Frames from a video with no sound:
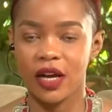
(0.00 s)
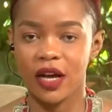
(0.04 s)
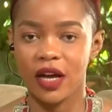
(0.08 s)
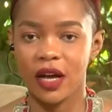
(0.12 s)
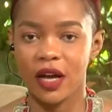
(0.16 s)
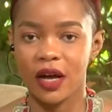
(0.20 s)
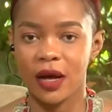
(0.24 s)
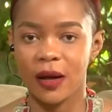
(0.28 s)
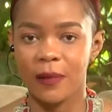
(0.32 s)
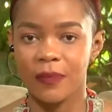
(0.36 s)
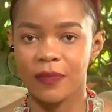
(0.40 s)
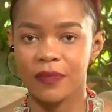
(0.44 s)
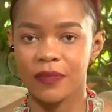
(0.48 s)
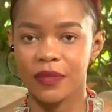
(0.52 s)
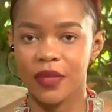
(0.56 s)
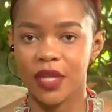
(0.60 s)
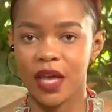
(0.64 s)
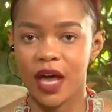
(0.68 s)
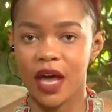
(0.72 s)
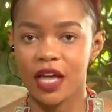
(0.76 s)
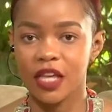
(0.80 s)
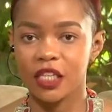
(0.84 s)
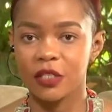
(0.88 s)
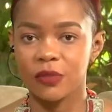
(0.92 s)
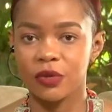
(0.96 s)

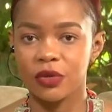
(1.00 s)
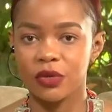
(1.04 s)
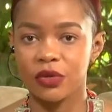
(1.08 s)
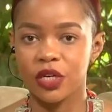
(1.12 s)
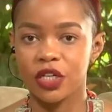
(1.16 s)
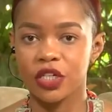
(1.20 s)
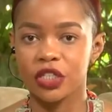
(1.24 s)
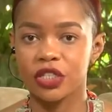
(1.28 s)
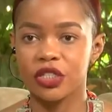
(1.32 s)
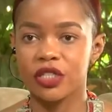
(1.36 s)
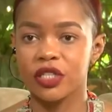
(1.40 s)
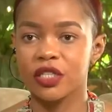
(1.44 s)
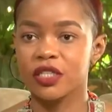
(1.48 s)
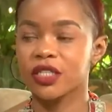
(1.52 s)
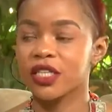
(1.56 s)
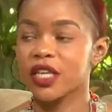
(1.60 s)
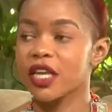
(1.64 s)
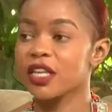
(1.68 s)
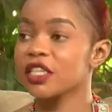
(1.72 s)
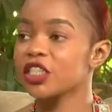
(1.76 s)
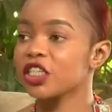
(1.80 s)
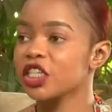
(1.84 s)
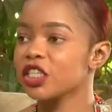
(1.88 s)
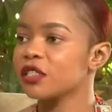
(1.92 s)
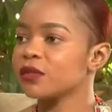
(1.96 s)
aspirations,
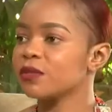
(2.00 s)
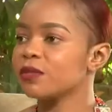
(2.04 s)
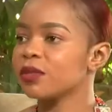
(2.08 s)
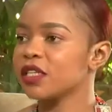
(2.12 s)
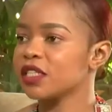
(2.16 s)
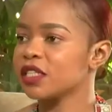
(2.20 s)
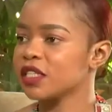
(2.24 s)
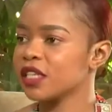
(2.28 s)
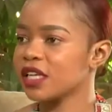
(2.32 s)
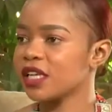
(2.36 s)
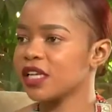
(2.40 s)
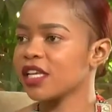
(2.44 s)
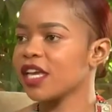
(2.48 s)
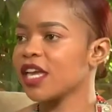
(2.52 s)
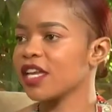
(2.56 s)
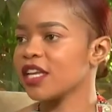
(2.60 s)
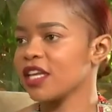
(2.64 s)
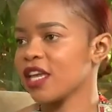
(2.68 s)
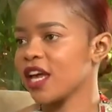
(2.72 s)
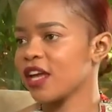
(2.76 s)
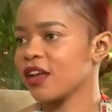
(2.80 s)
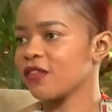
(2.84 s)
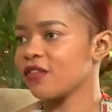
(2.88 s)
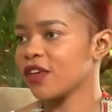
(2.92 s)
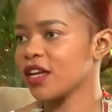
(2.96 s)
and just basically
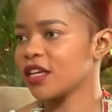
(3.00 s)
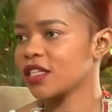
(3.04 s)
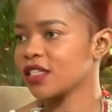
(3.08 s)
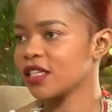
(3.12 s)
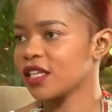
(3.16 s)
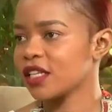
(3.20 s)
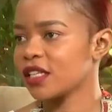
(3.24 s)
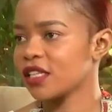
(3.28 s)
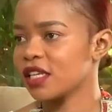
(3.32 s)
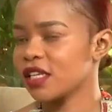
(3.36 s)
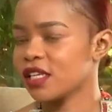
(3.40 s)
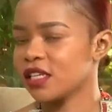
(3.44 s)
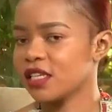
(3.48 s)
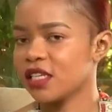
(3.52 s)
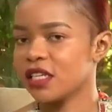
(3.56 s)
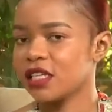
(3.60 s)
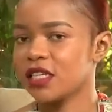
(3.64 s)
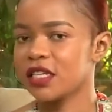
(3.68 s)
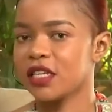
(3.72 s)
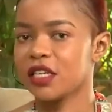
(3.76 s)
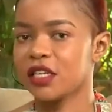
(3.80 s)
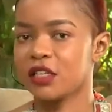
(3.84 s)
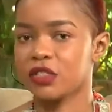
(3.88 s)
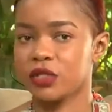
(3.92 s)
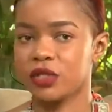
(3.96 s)
any advice that they
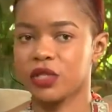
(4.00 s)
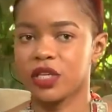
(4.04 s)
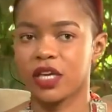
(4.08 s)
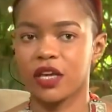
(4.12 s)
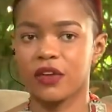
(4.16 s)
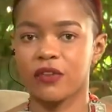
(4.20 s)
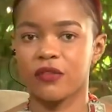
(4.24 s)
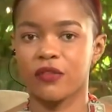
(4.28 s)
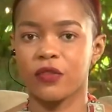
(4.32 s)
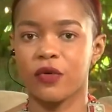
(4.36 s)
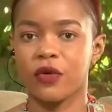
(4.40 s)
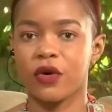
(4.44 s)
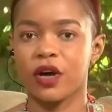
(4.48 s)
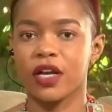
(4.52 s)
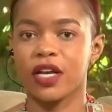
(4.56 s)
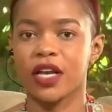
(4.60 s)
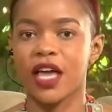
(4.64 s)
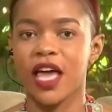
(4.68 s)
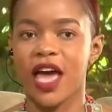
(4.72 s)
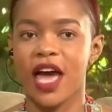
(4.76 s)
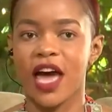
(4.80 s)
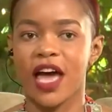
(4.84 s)
need to get forward.